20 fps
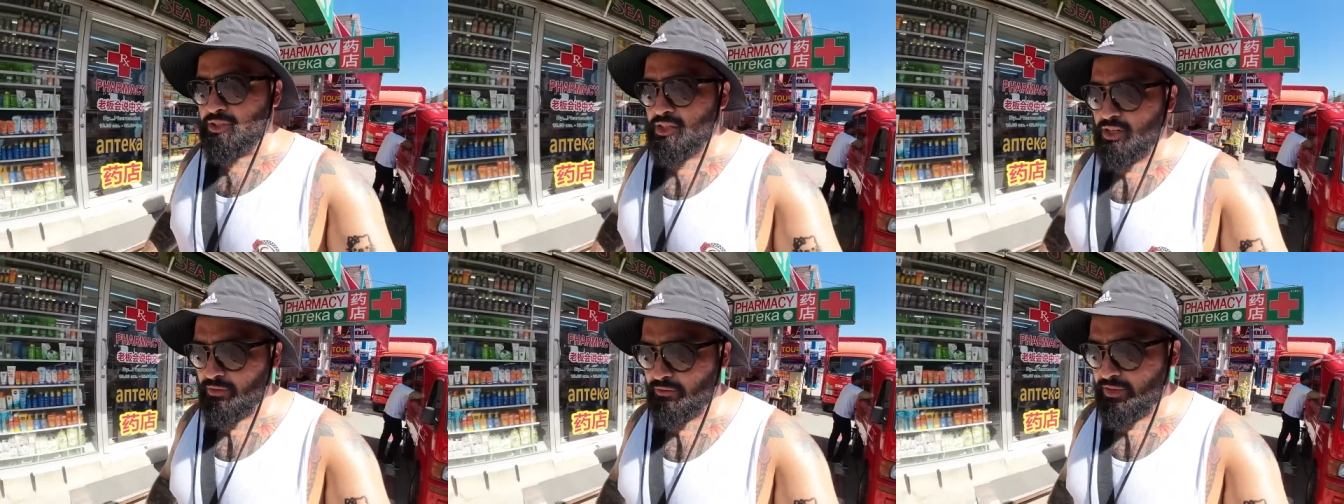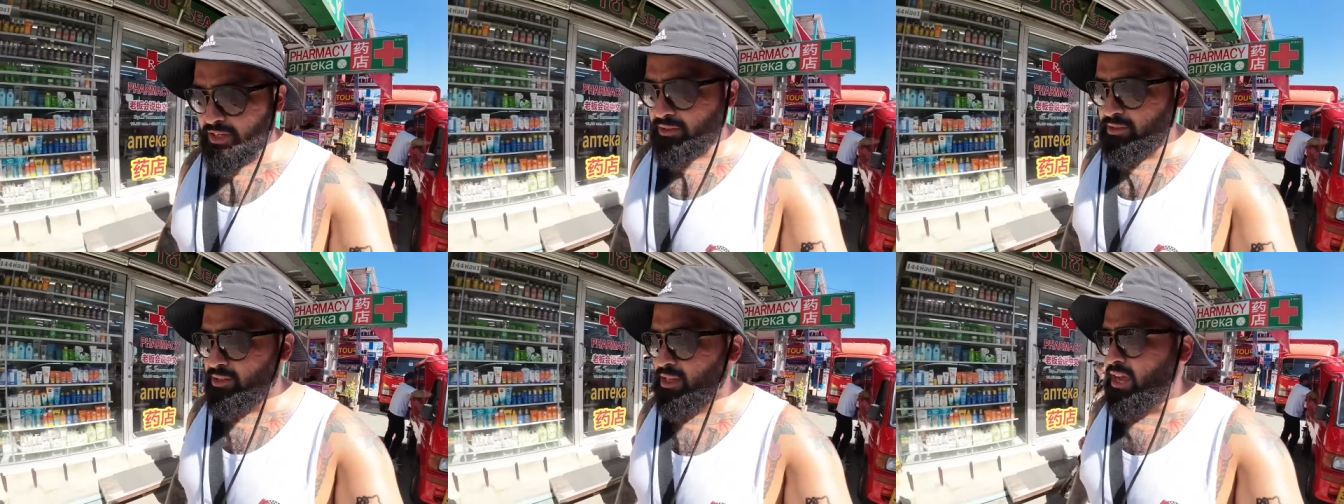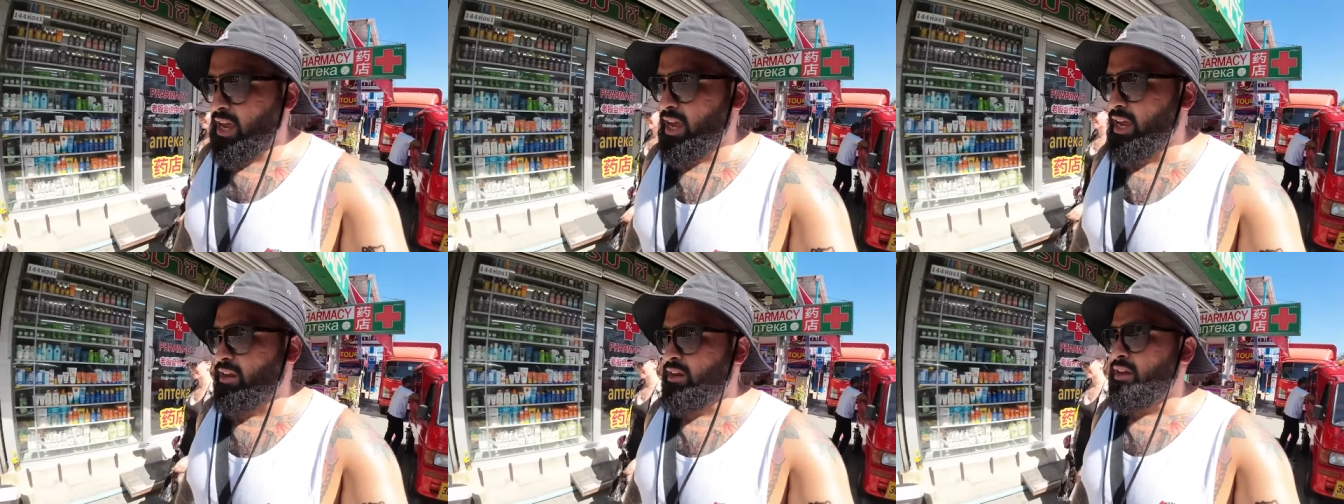service,
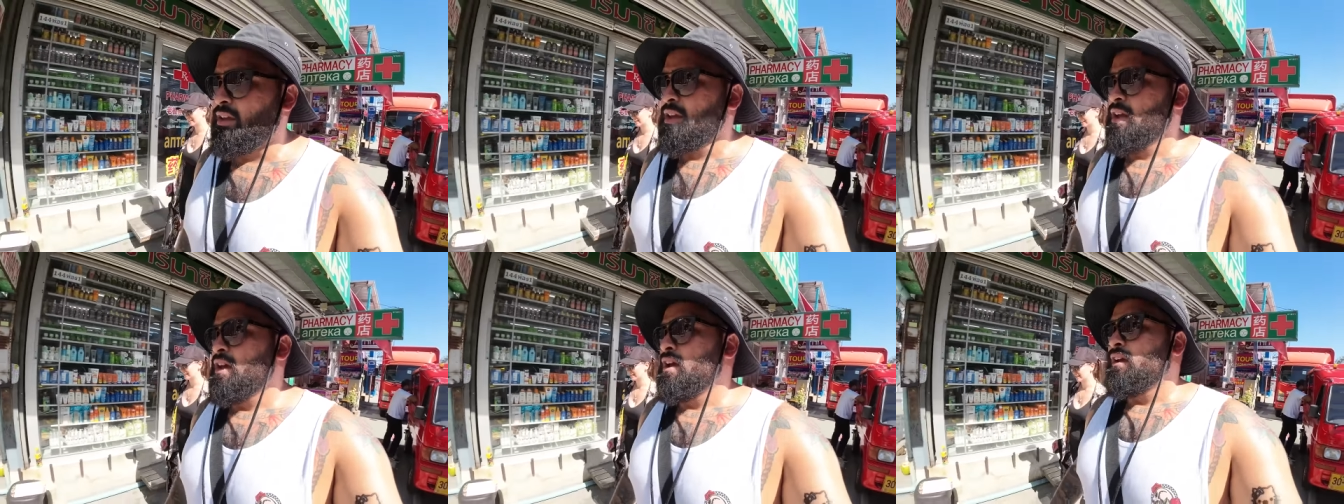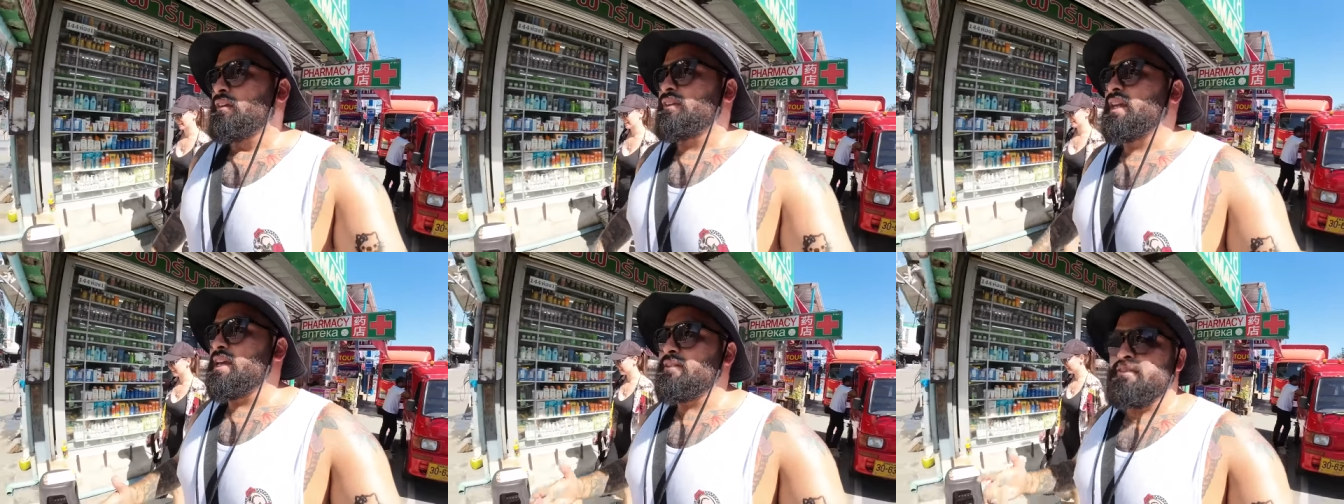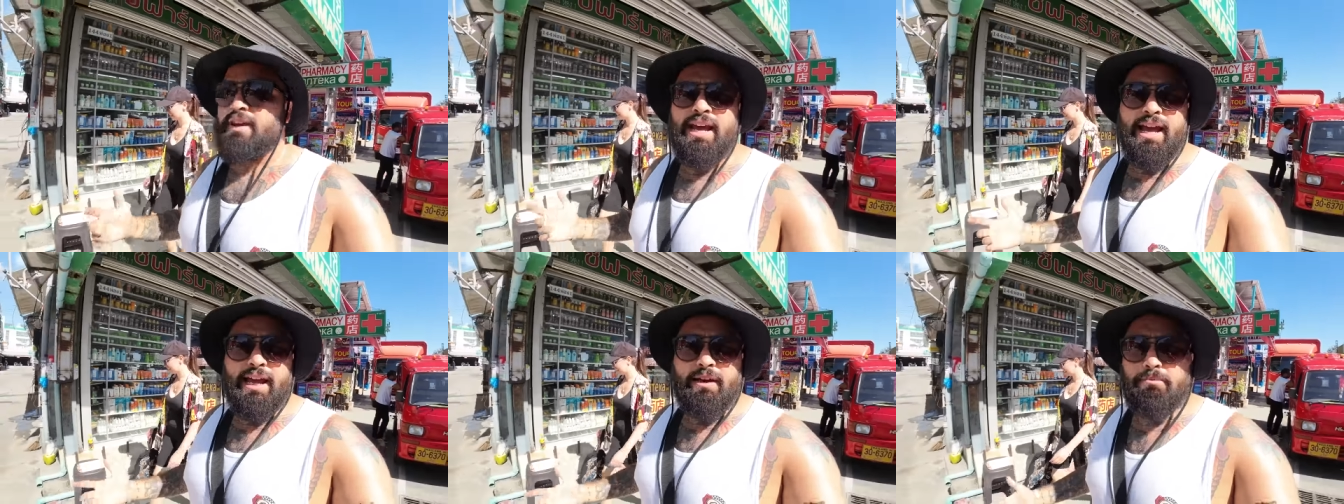and they
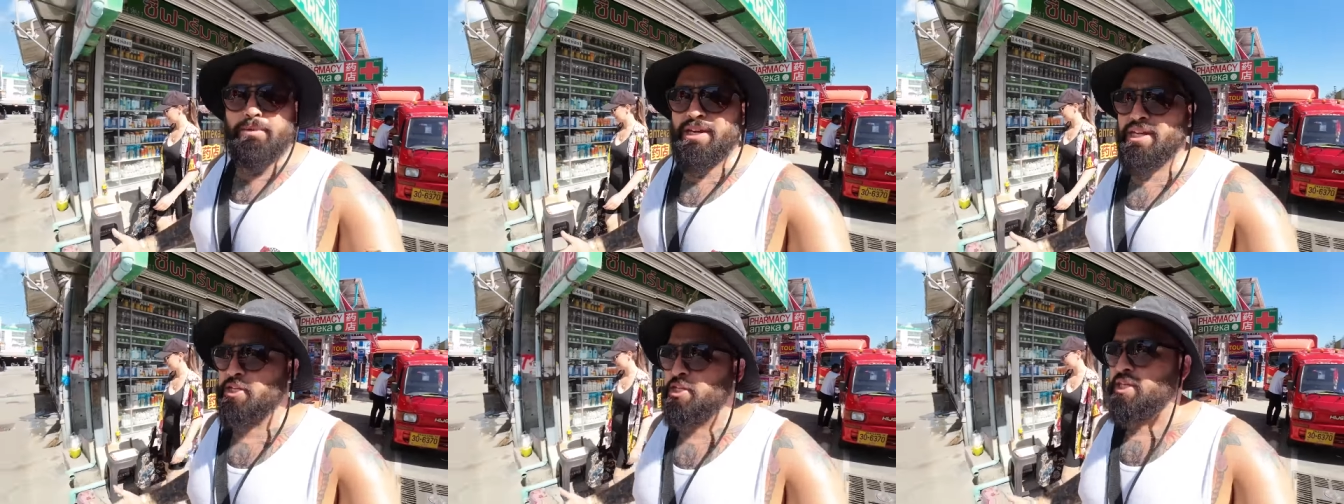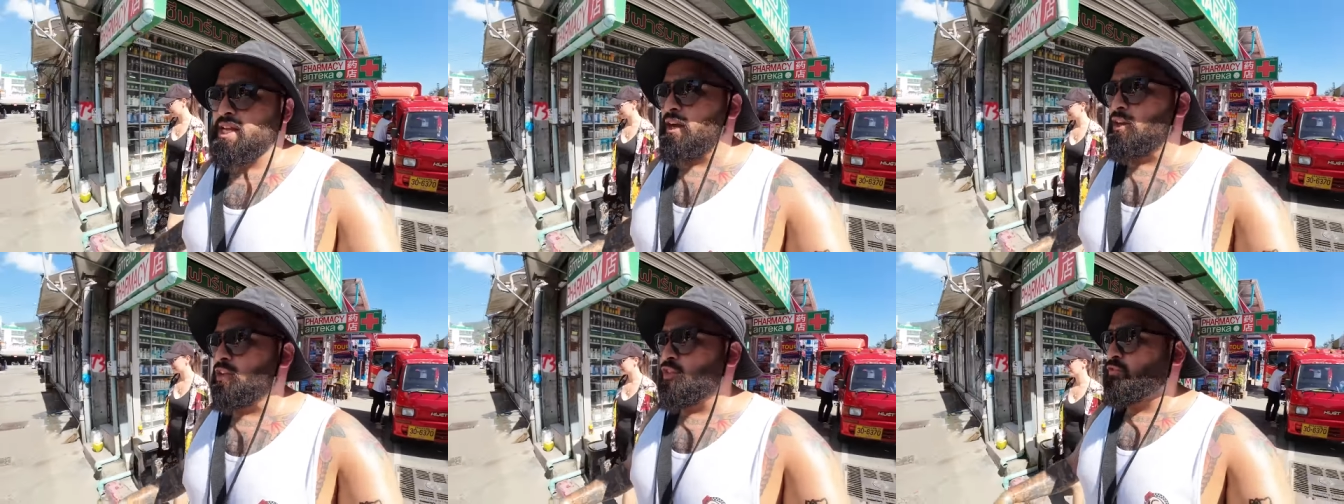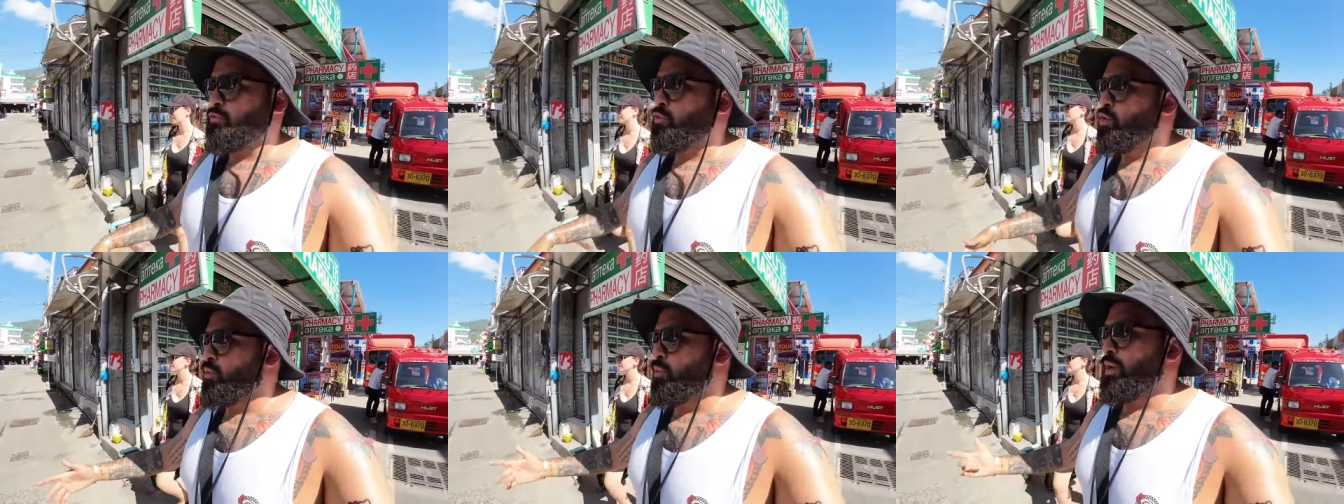even had beach towels
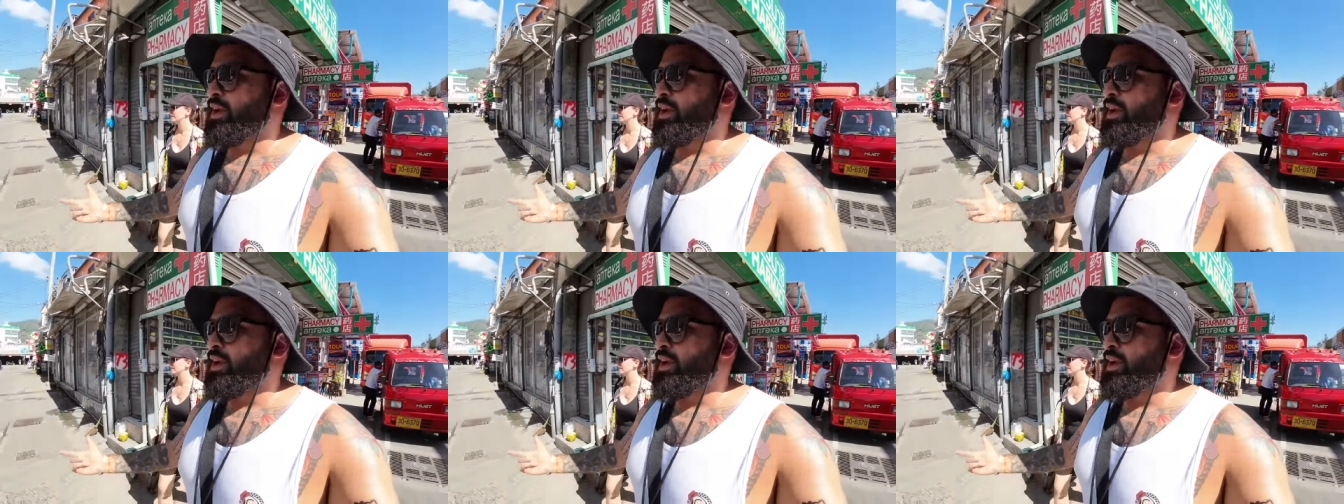for